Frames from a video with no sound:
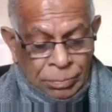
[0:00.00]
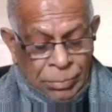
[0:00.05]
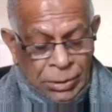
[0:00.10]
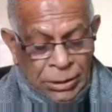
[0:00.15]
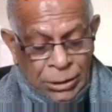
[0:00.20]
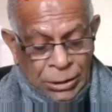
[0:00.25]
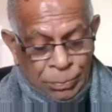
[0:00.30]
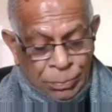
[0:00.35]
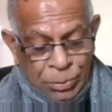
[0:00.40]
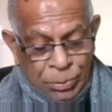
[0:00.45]

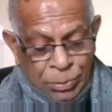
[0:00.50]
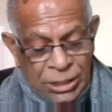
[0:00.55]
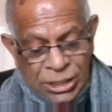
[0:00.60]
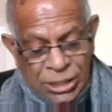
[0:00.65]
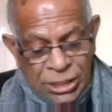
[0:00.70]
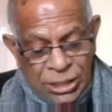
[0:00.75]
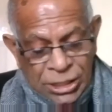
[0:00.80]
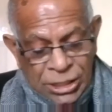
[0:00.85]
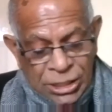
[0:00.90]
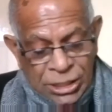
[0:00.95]
But the
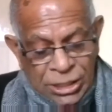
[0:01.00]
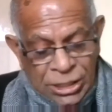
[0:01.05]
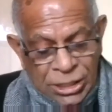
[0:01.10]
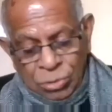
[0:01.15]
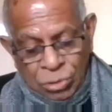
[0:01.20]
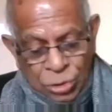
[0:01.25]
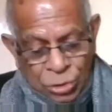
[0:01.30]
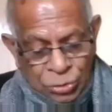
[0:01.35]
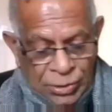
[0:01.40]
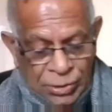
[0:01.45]
policemen
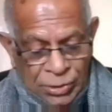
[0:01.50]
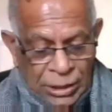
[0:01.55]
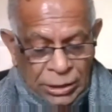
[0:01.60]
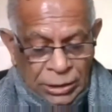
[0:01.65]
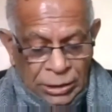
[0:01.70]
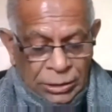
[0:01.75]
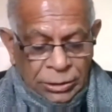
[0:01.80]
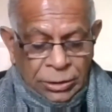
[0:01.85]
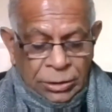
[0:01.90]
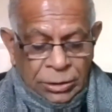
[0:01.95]
of
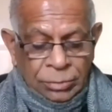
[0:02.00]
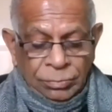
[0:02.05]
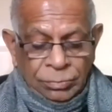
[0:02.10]
Roosevelt